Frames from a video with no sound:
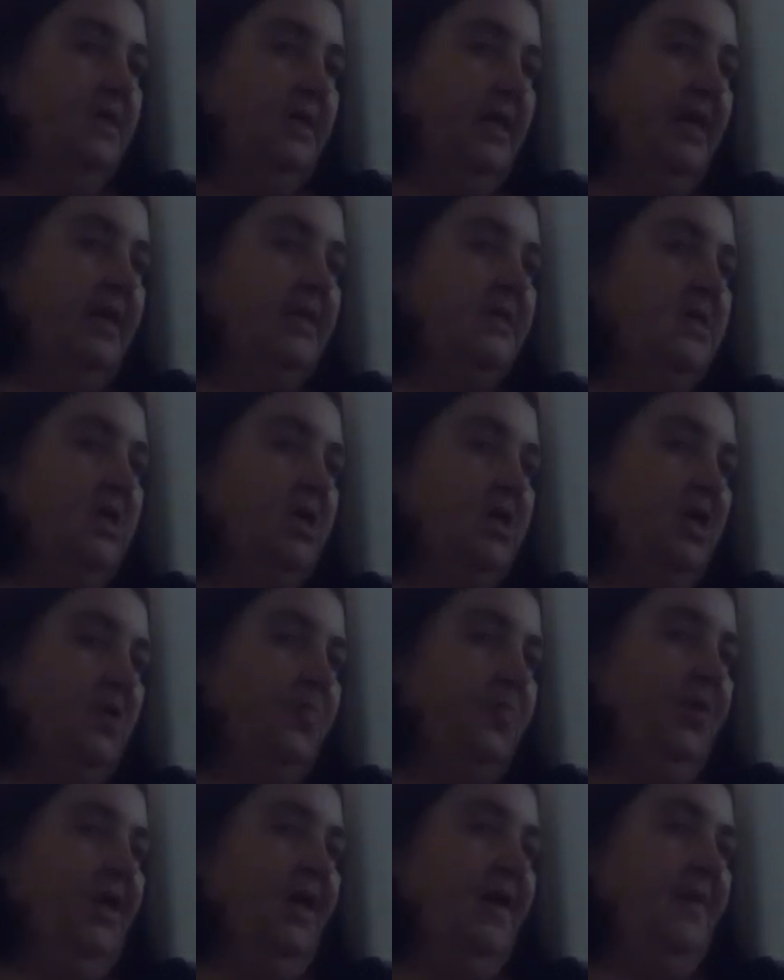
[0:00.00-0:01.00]
Yes, you're
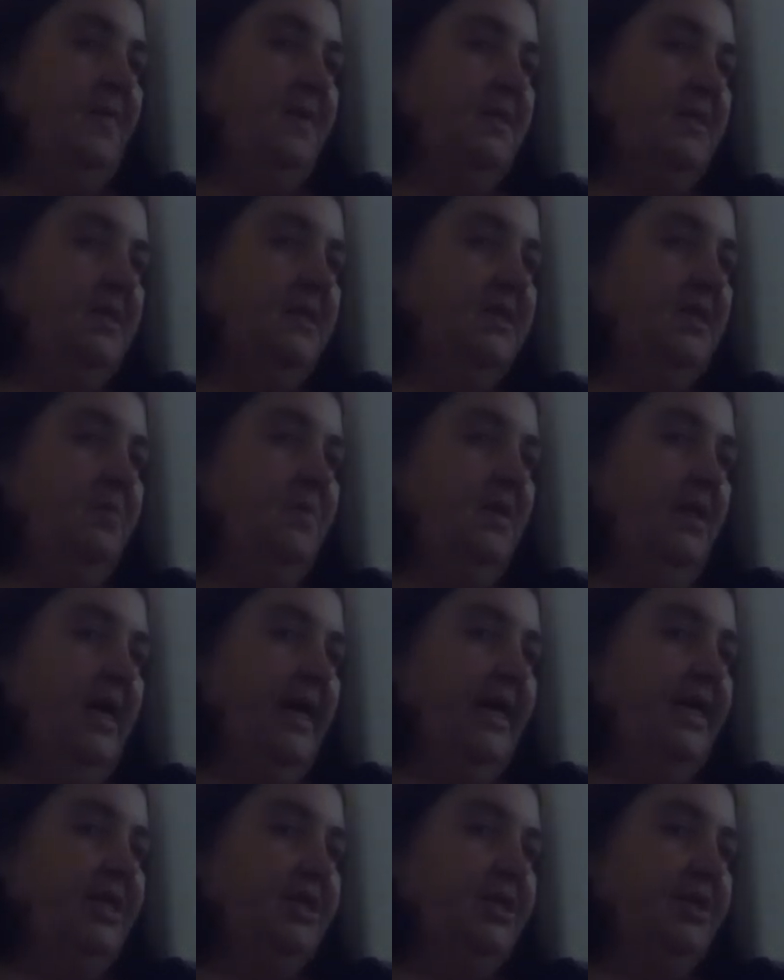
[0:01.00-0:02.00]
going to believe it's a
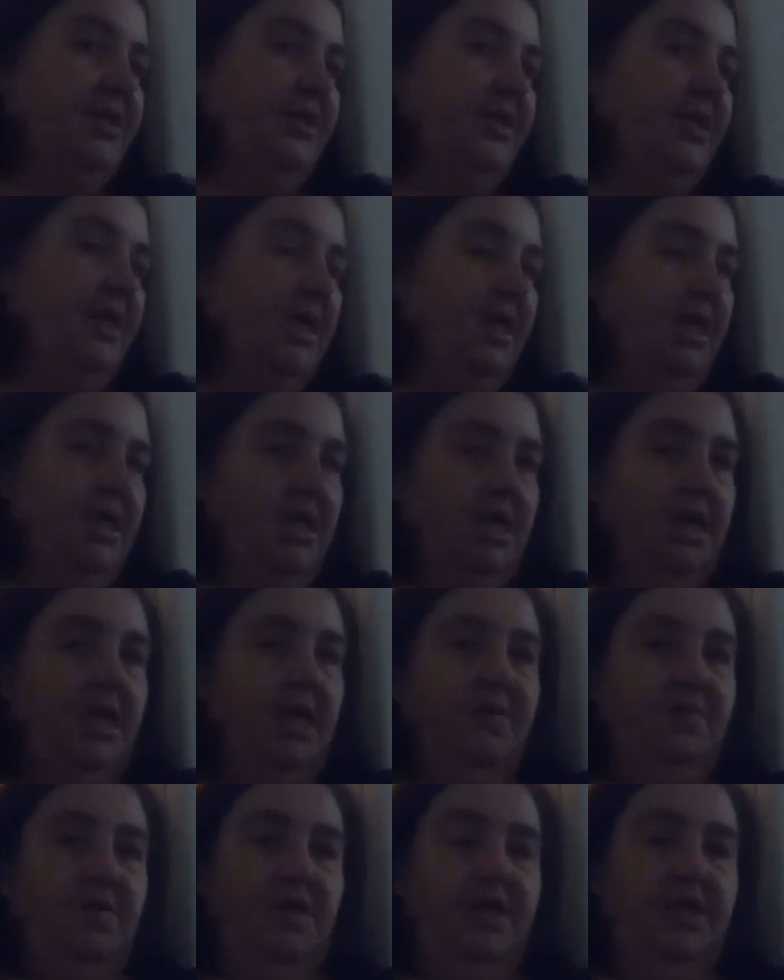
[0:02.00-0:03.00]
simulation
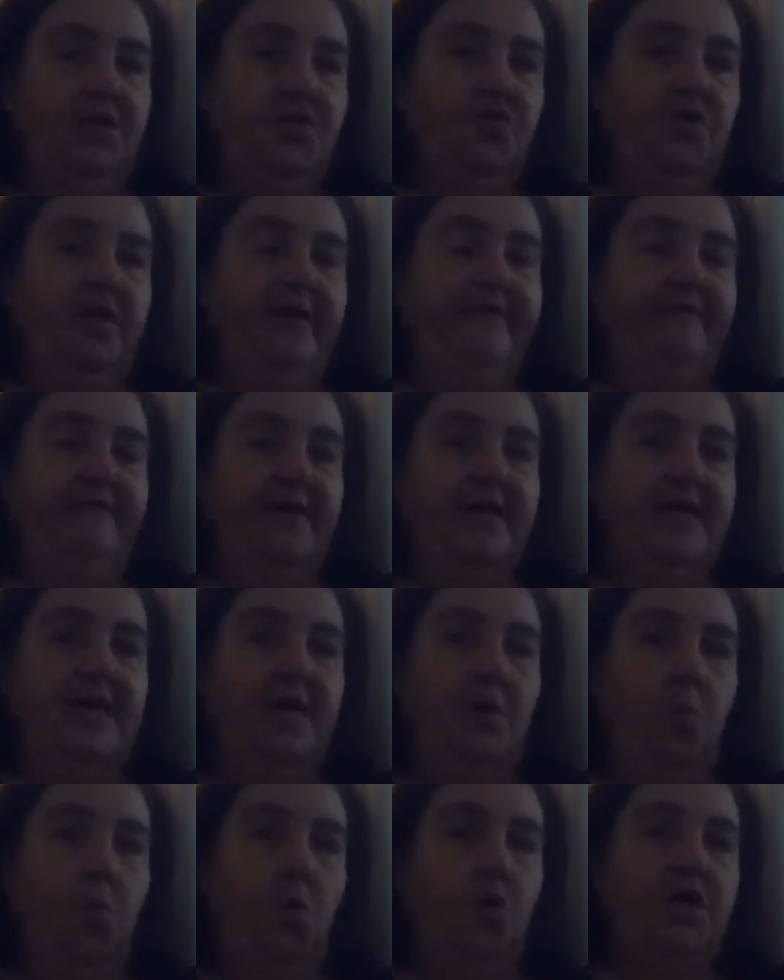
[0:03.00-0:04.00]
if you're literally
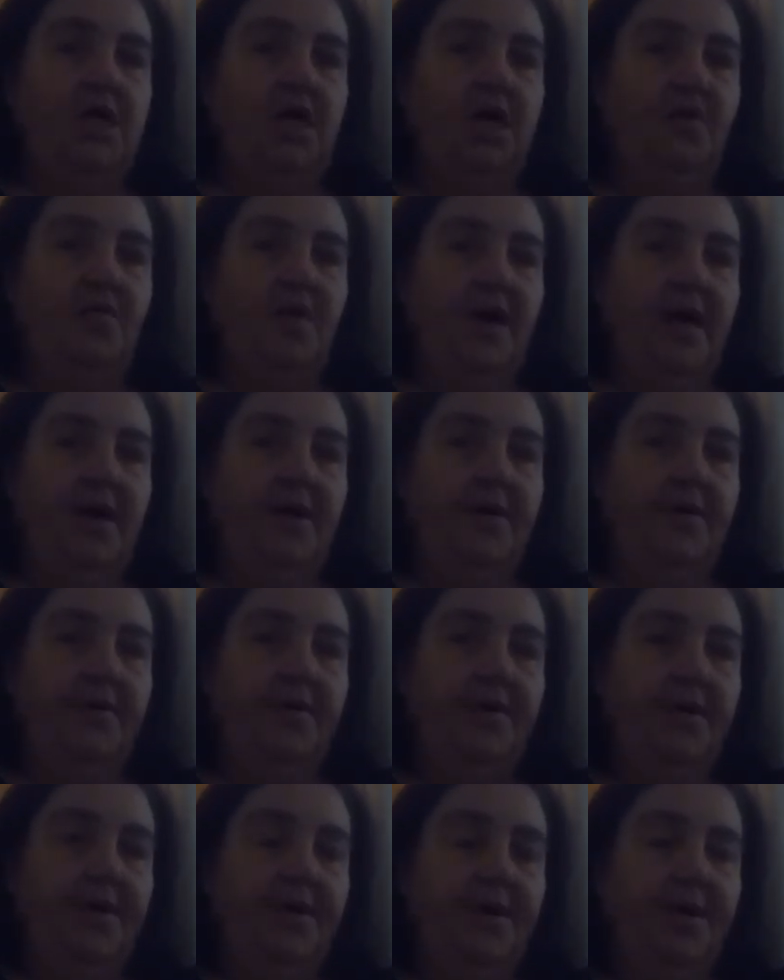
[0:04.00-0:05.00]
fucking walking
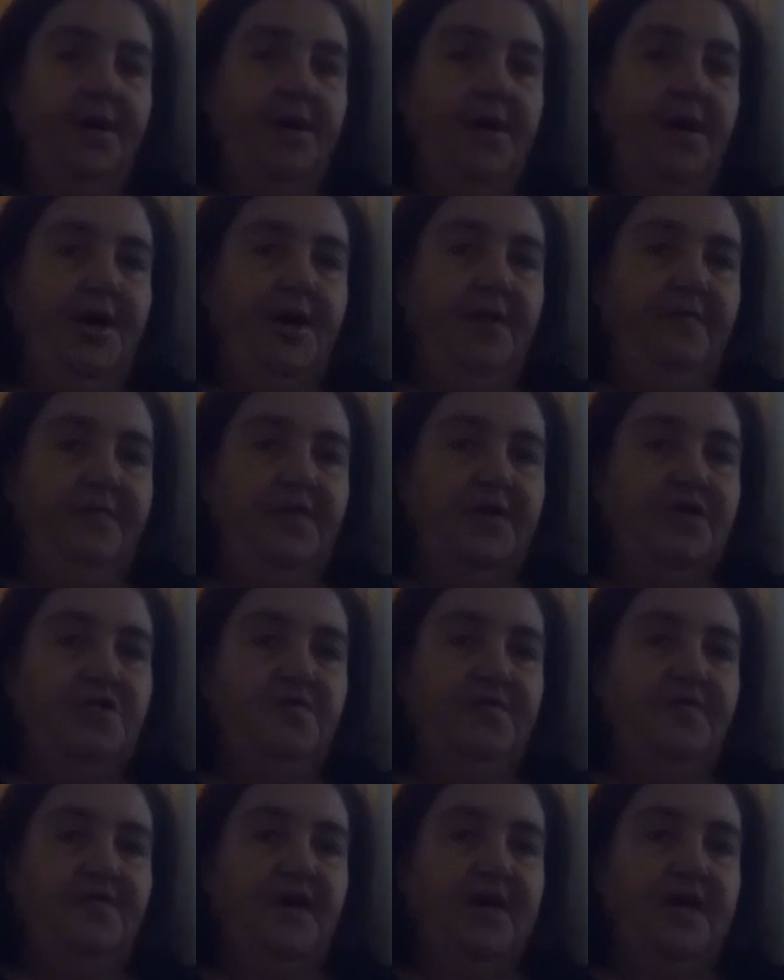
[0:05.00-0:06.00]
around in
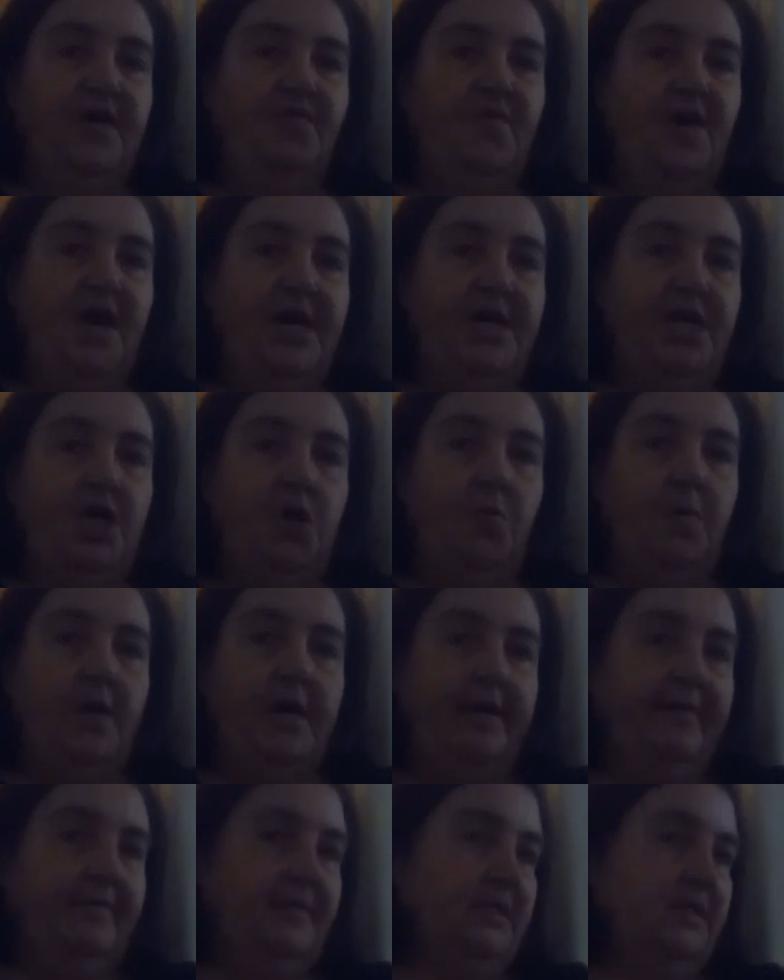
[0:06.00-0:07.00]
artificial fucking radio
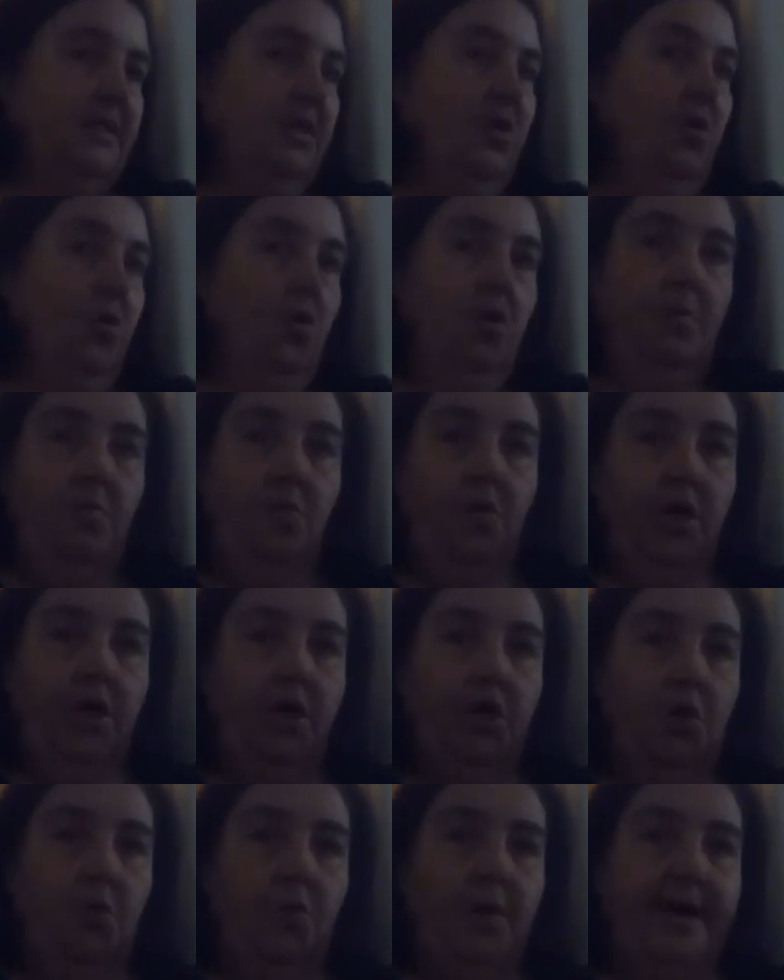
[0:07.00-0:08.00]
waves or
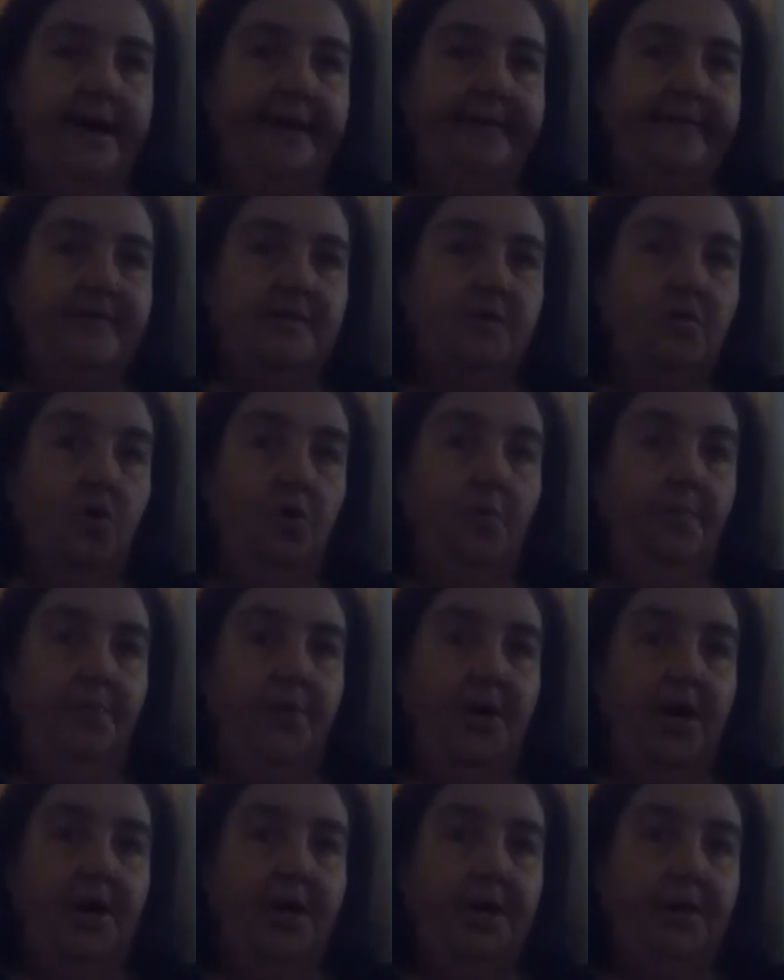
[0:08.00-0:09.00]
microwaves
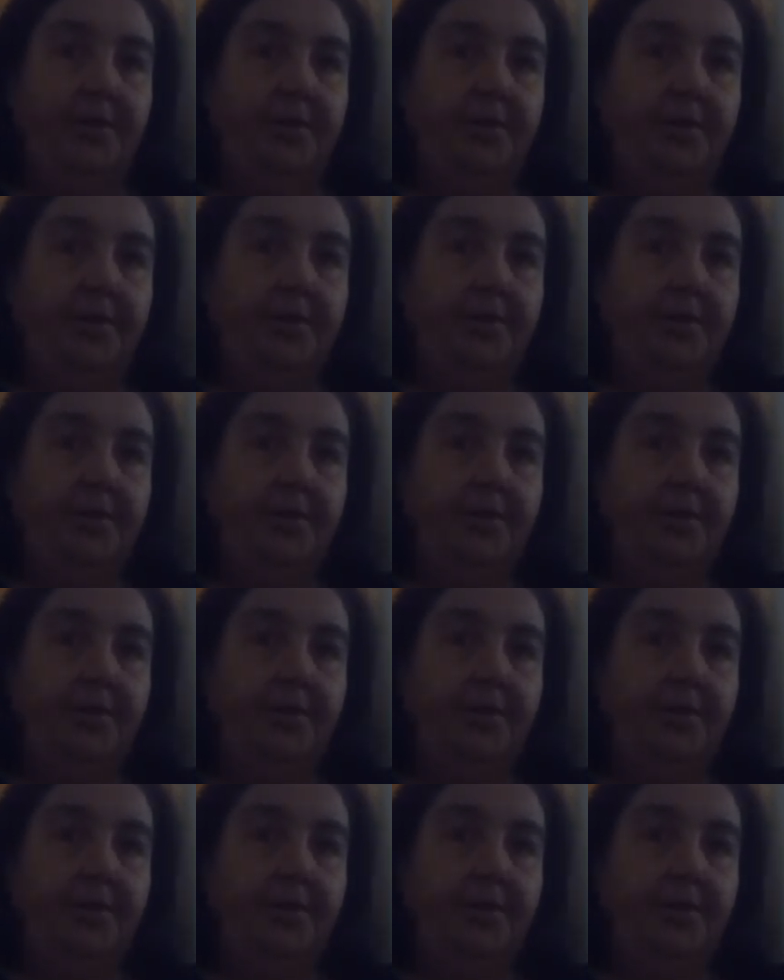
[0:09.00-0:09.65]
or both.